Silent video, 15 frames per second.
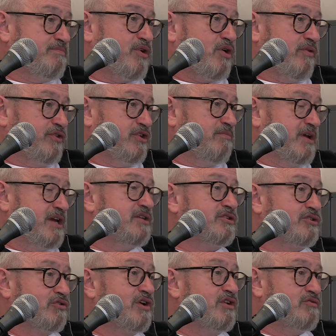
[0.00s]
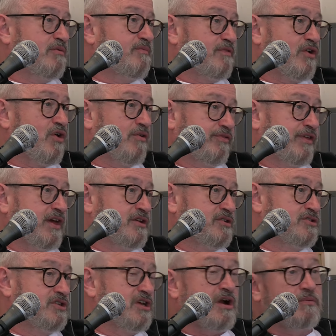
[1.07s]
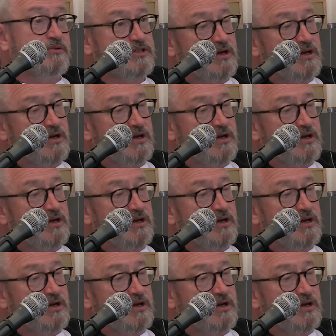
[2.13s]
in the bar than you meet in the green room. A lot of things, you know. I